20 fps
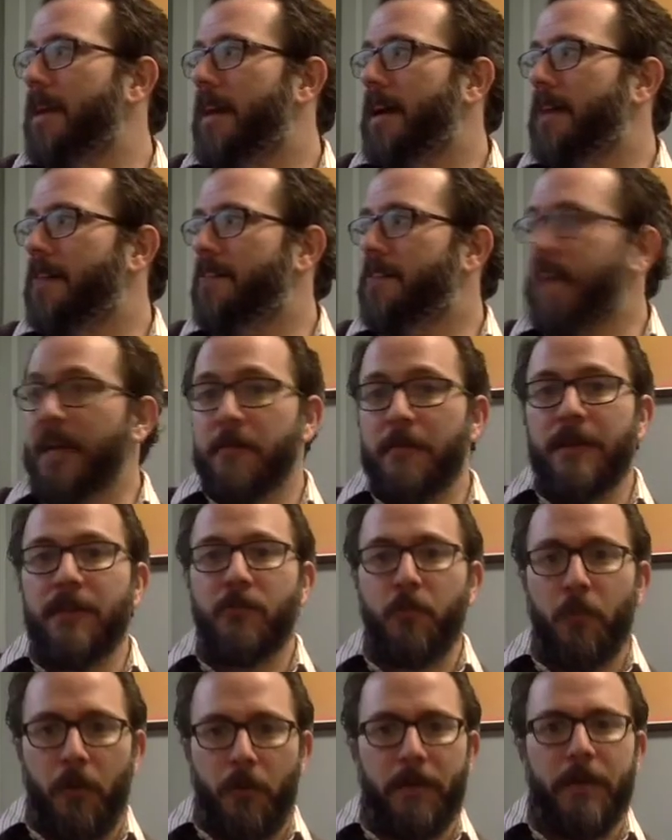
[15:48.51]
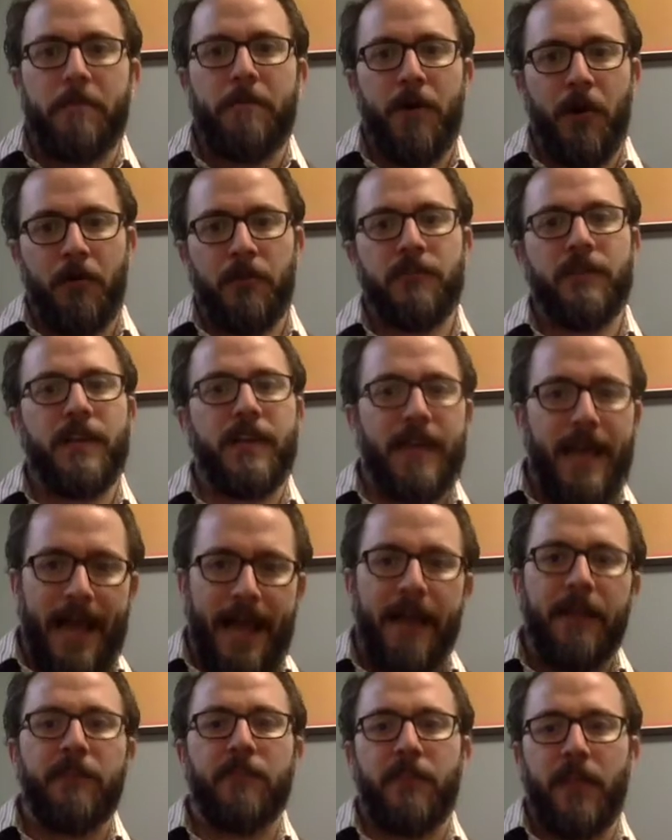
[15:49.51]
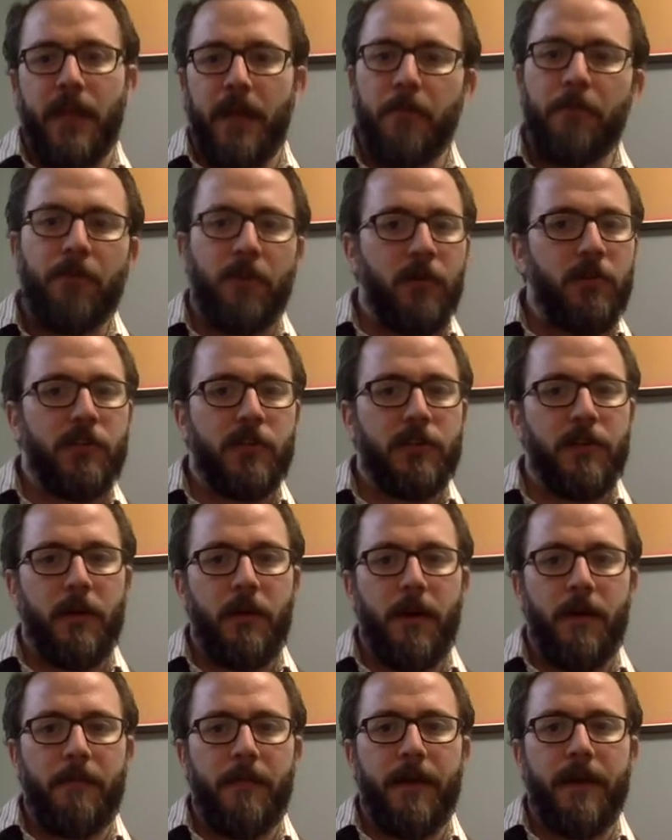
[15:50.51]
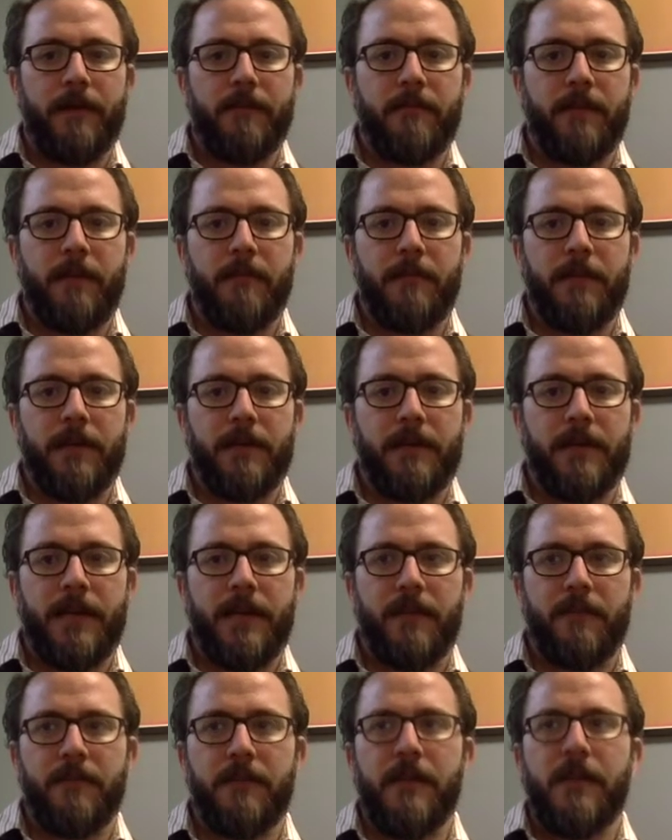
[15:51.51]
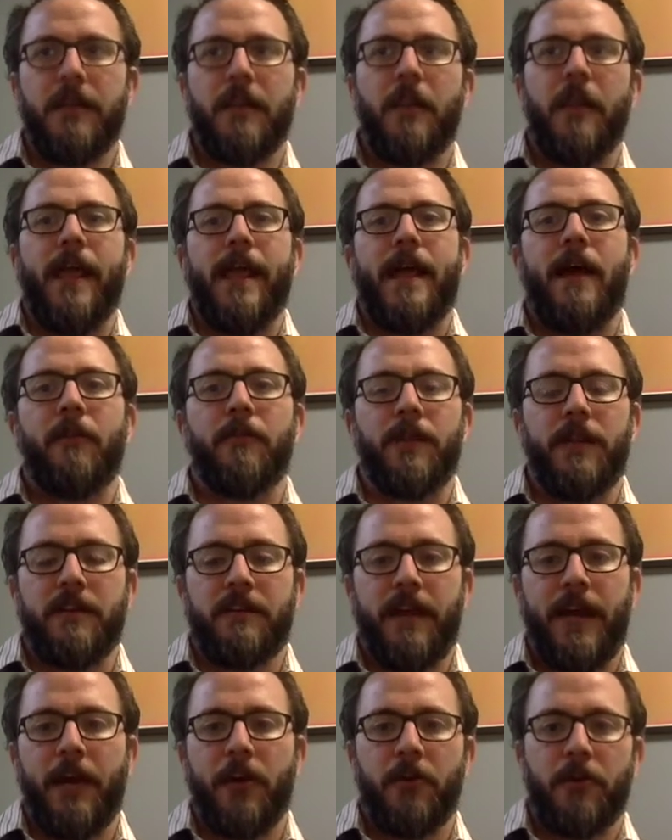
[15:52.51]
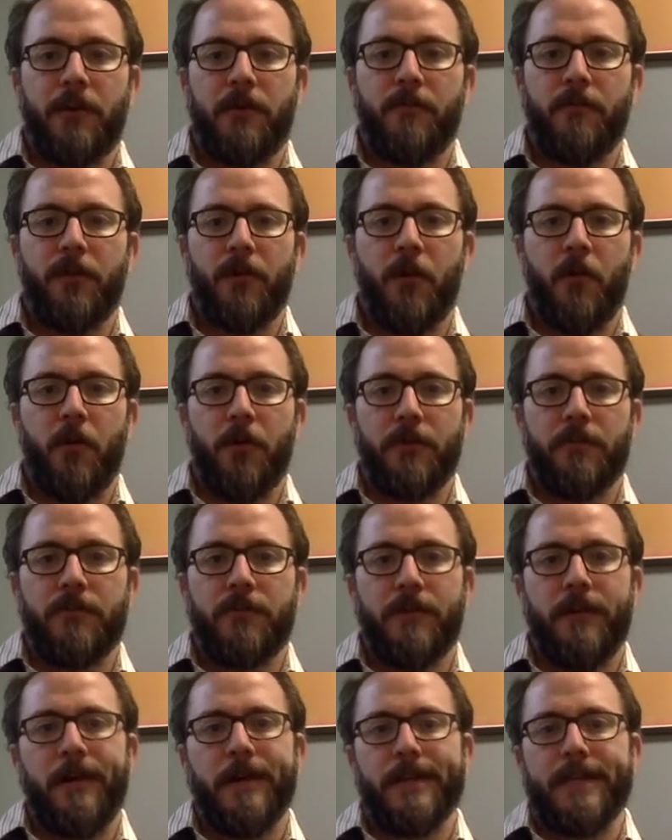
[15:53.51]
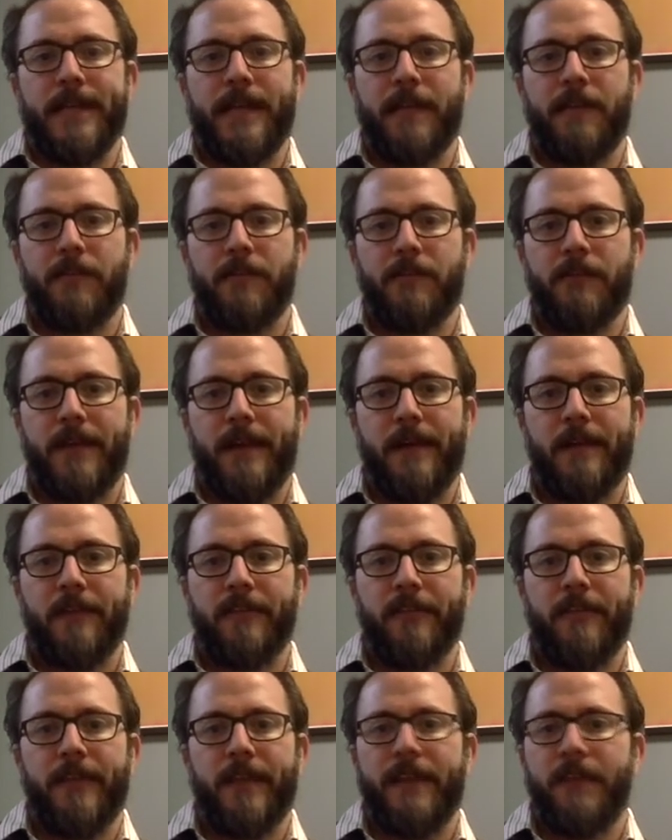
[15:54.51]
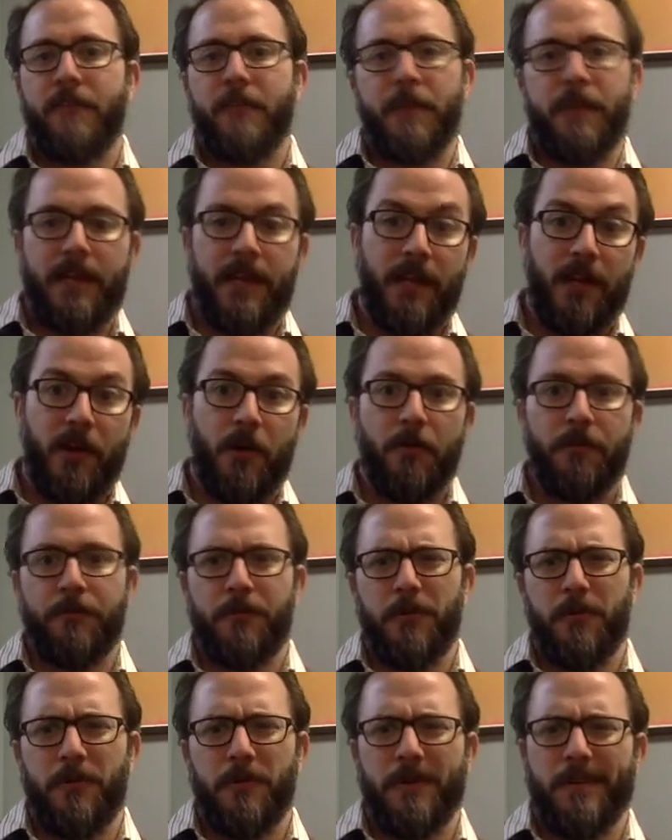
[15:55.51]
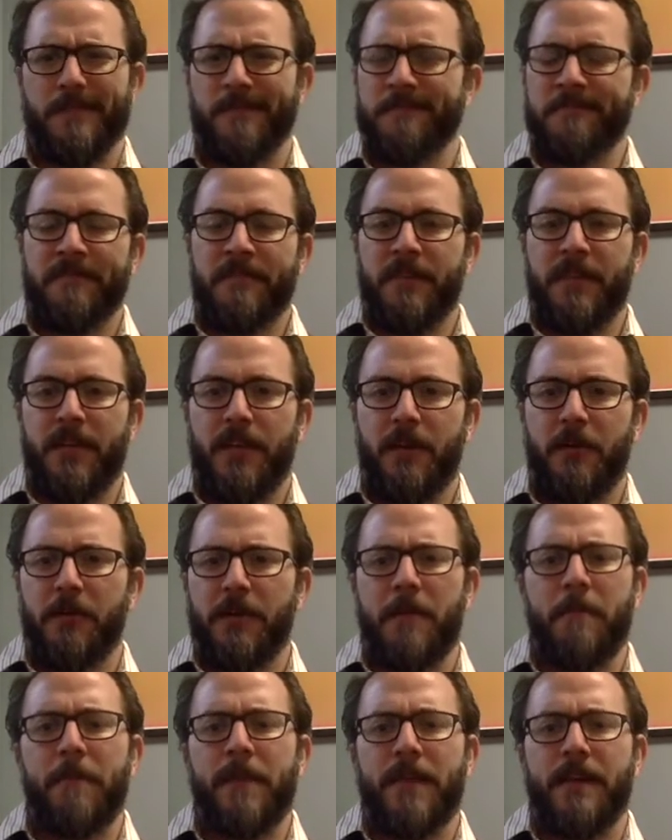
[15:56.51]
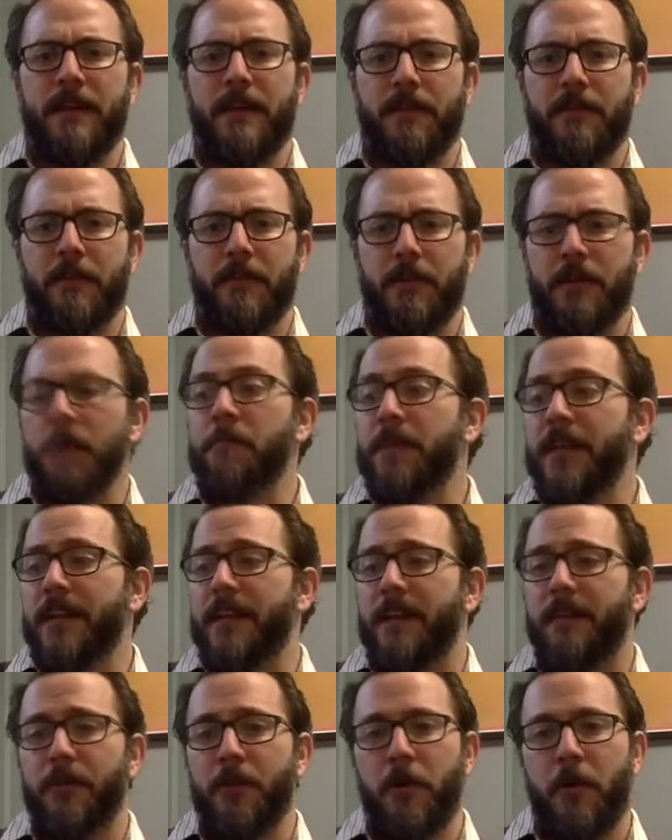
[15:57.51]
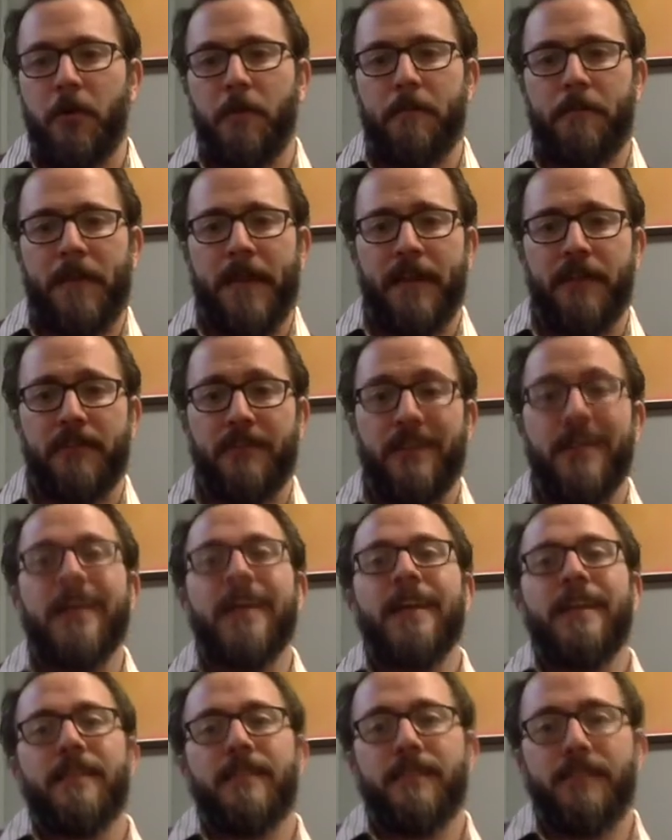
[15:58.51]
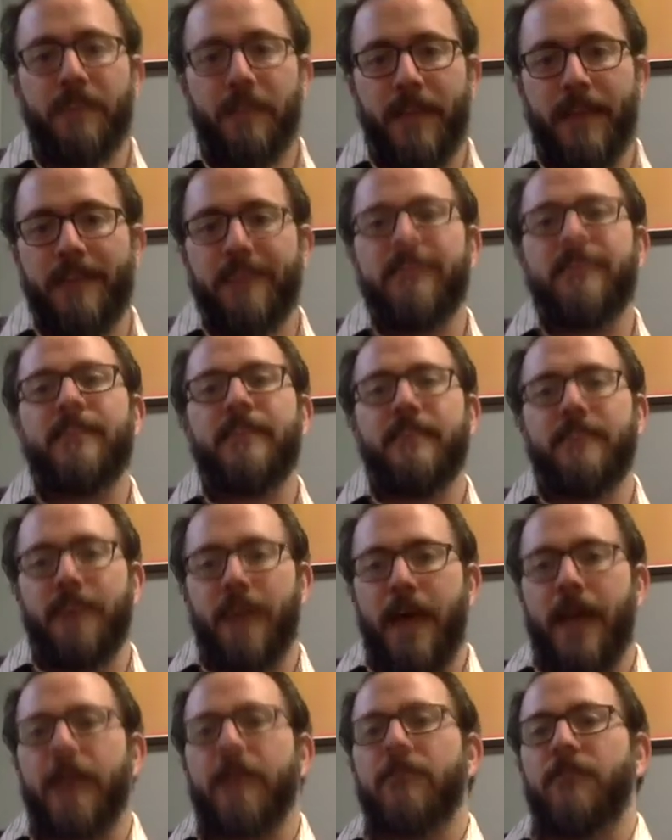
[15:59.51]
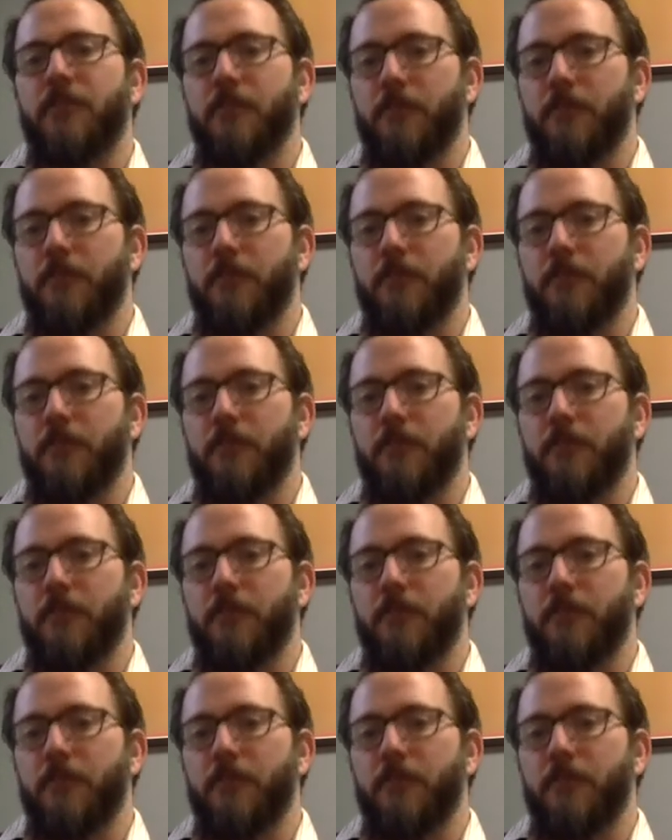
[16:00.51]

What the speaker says: Assignments will be posted as they approach, though. I'm not kind of laying out the entirety of the course on Canvas now so that everybody can go through and complete it at their own pace. This class is designed to